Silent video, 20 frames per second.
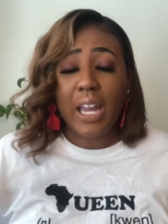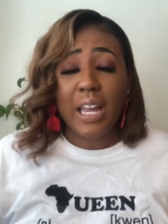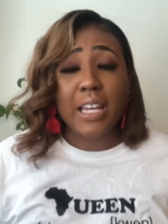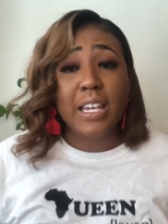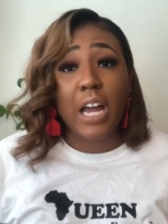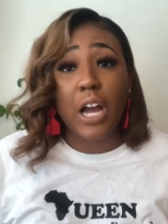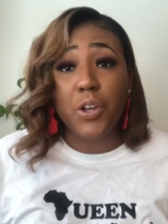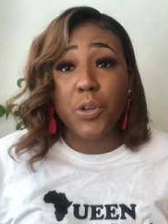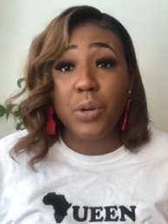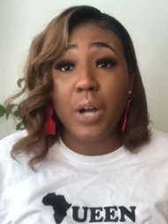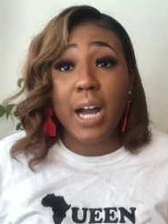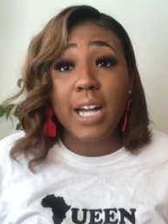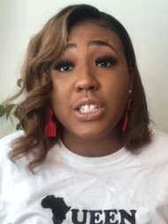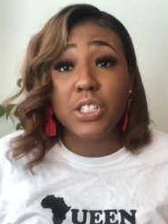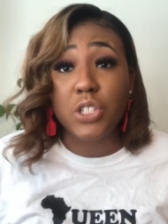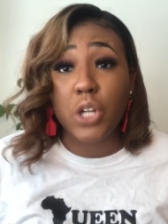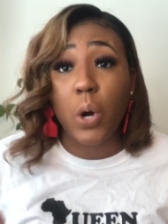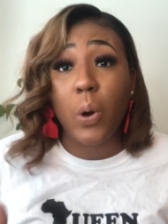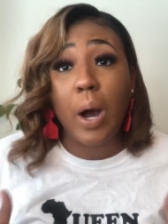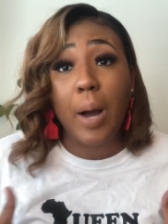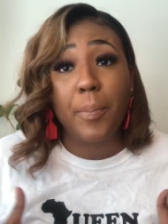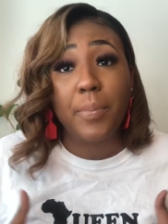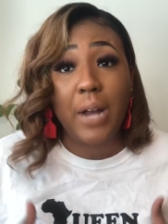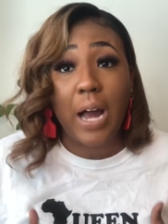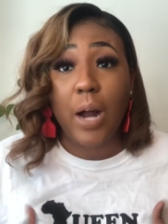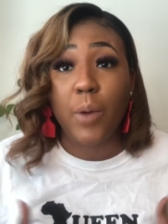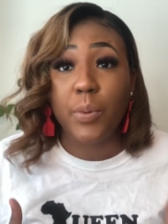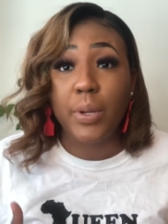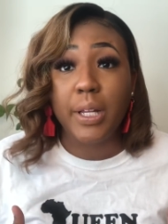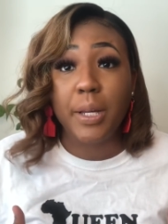Now you guys know I'm
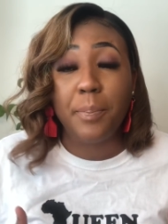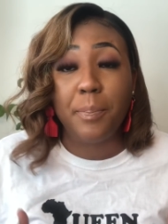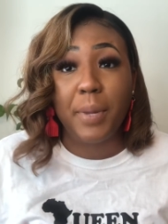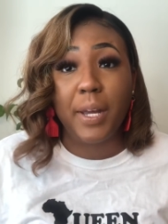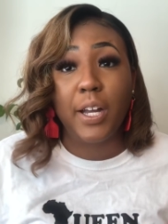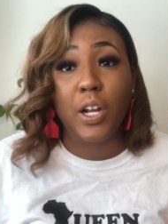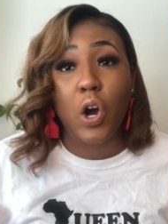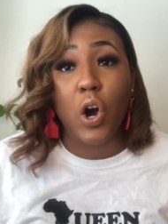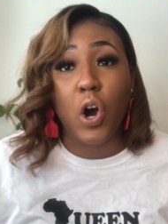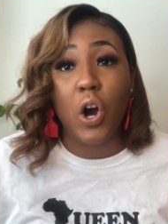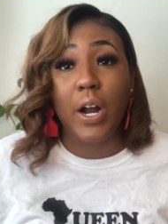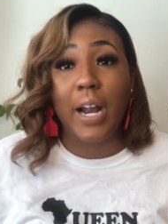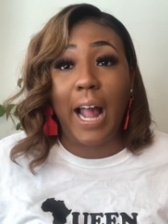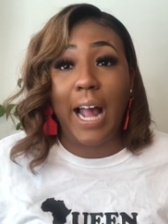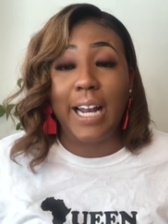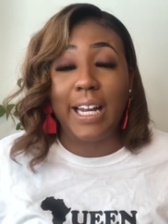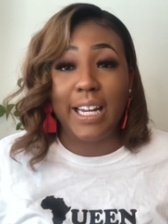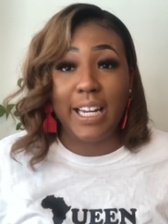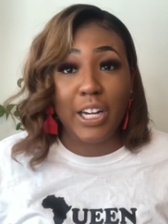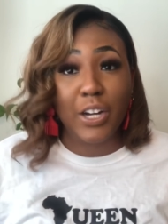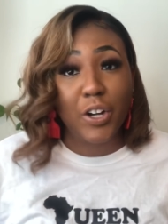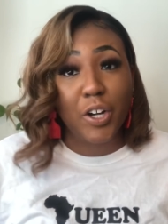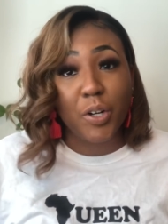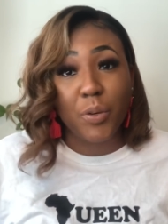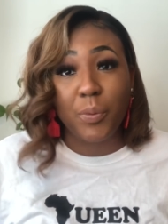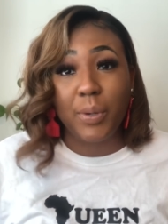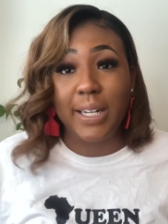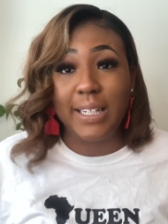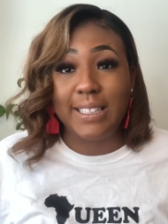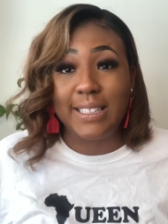not really big on
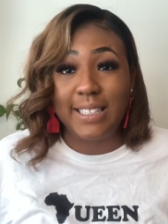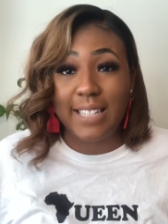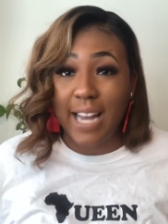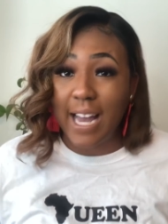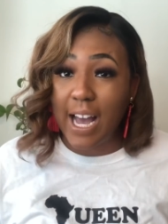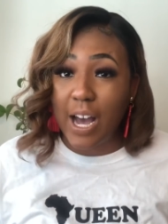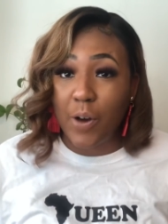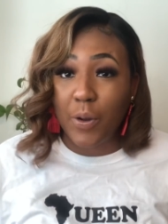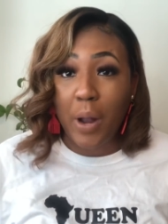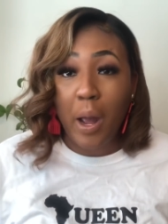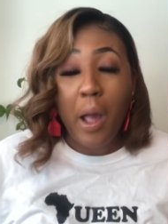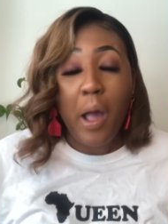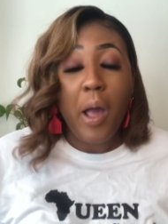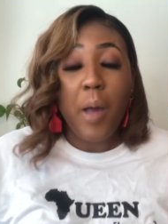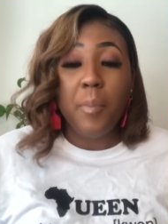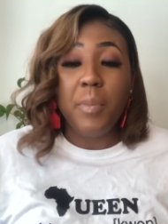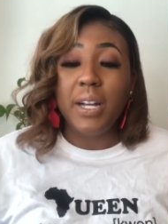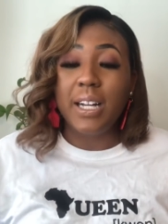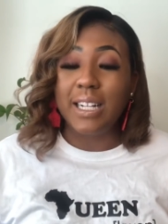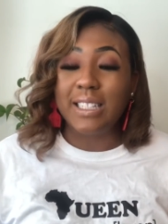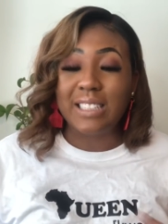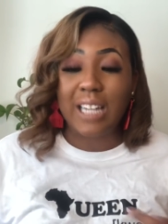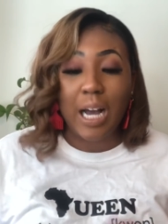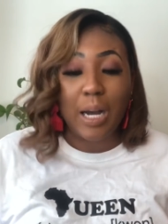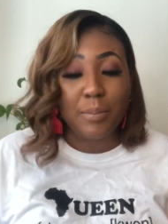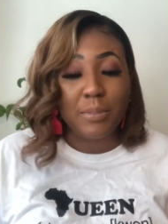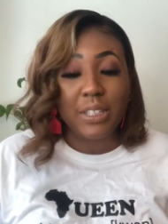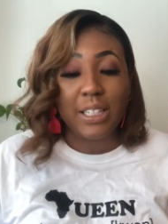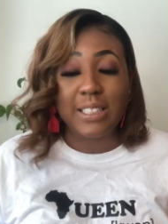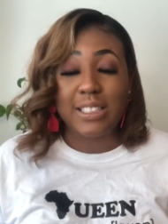adhering wigs down because
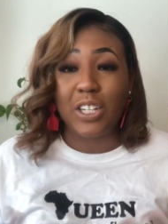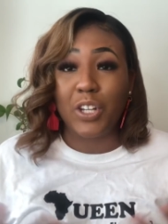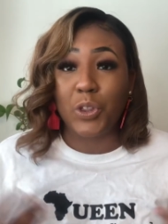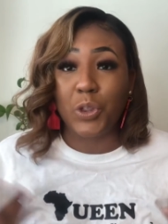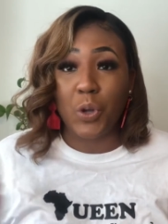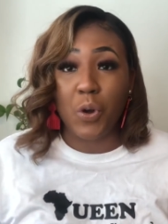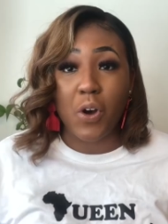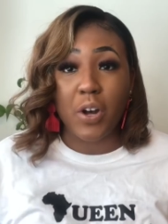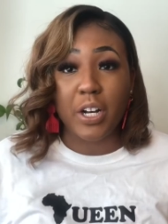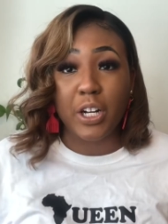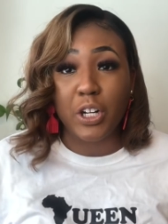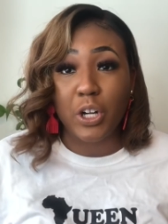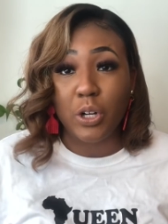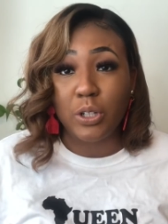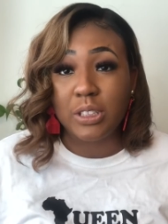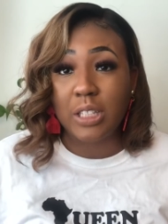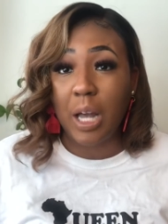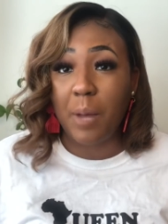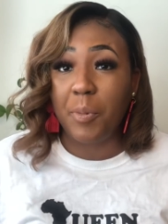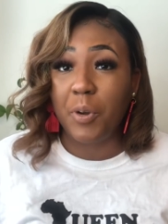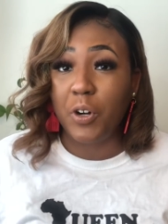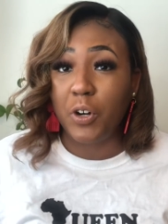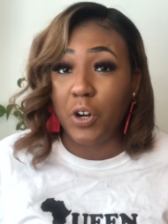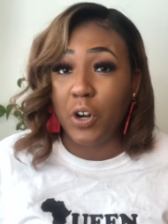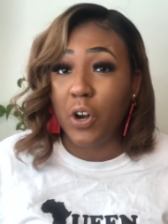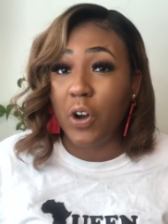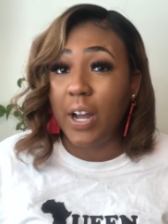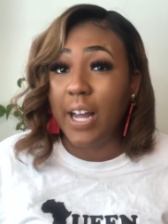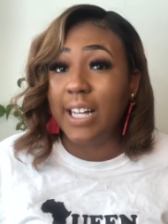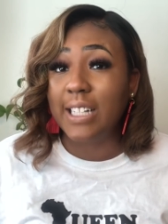I'm just a throw on and go type of
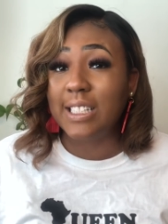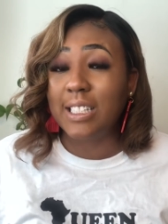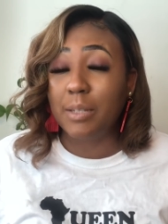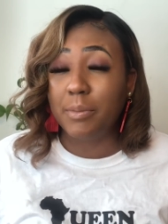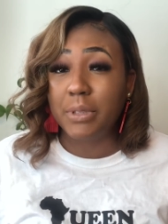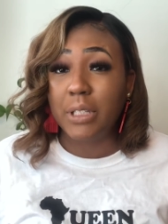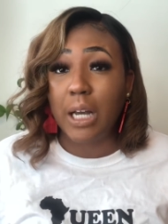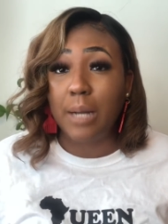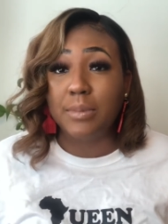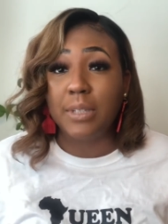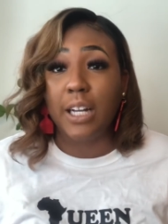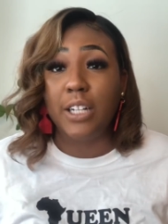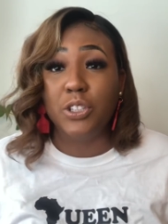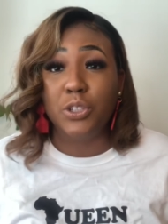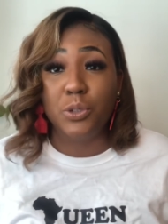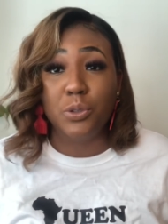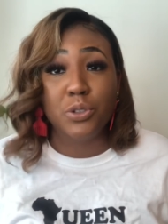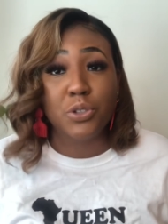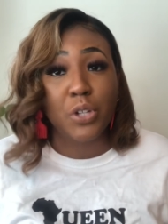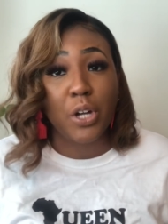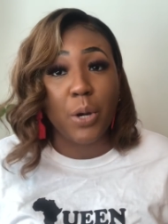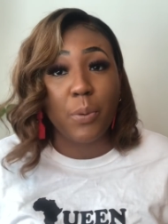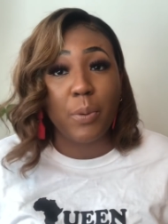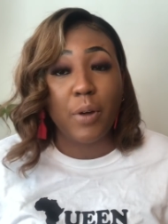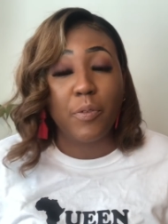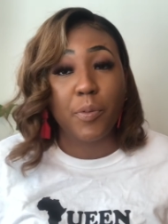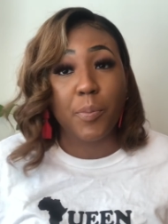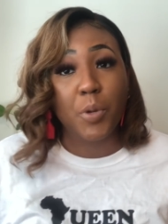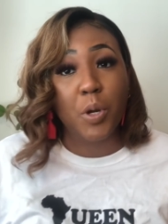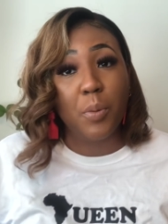girl, and sometimes I do stray away
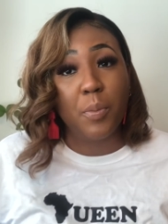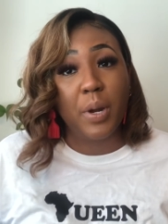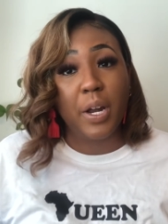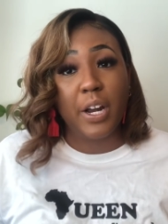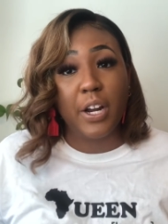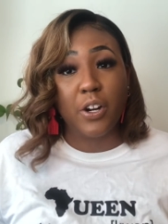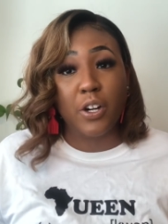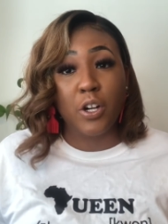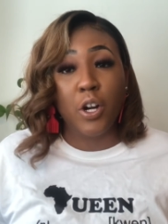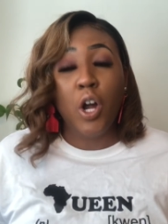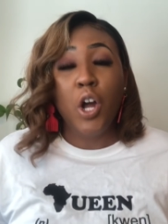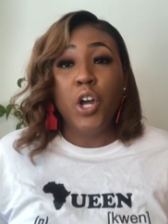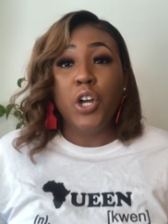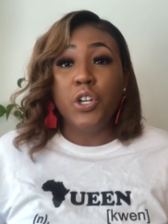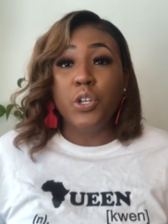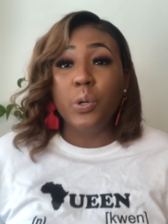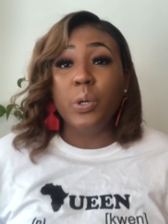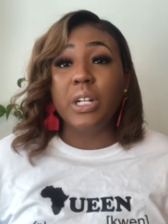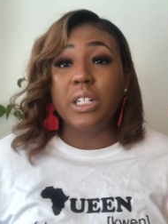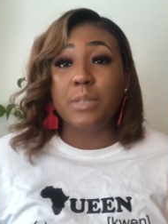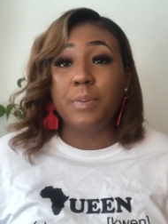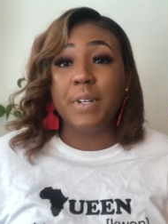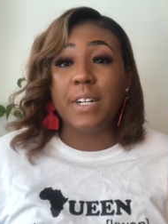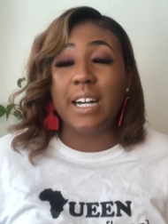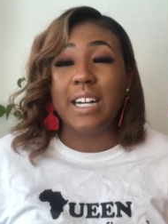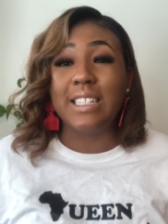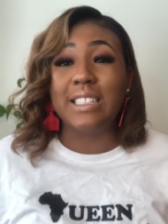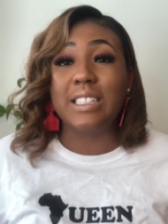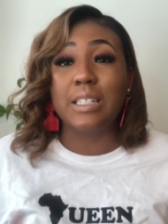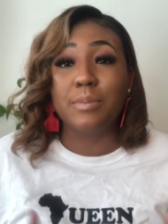from human hair units
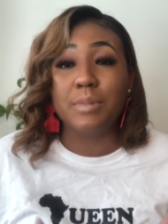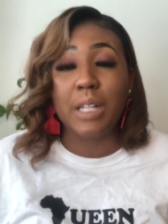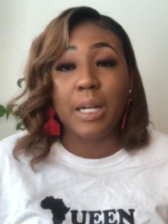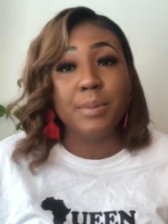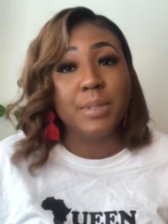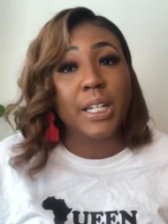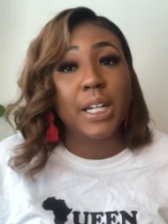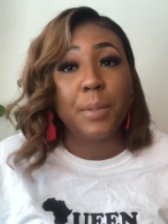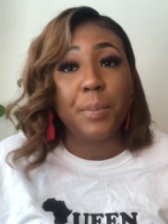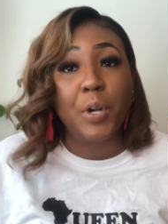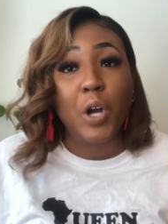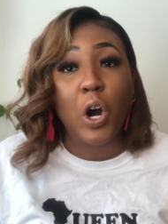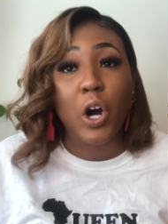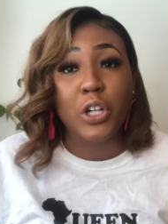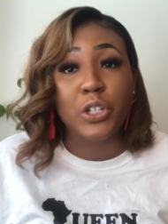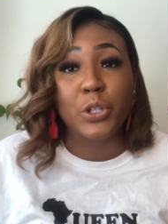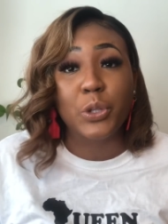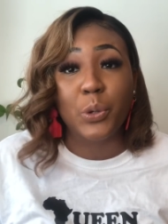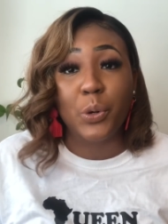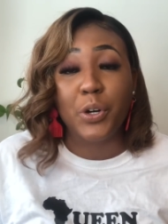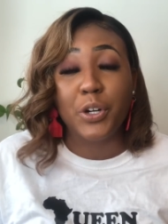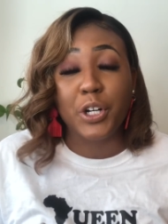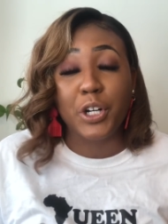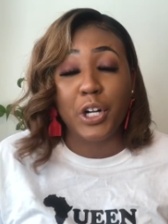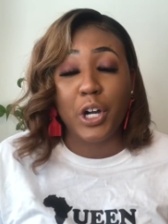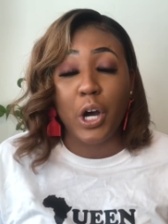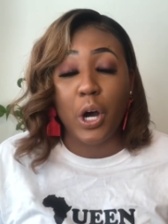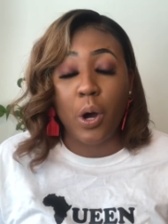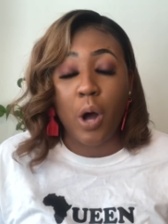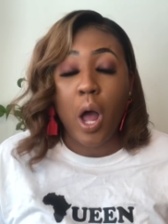because sometimes they can be hard to throw on and
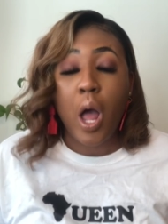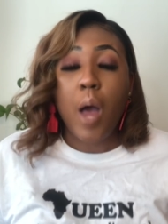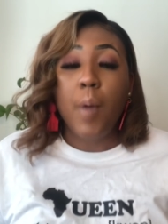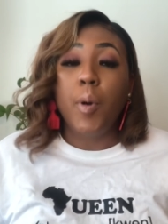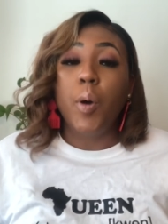go.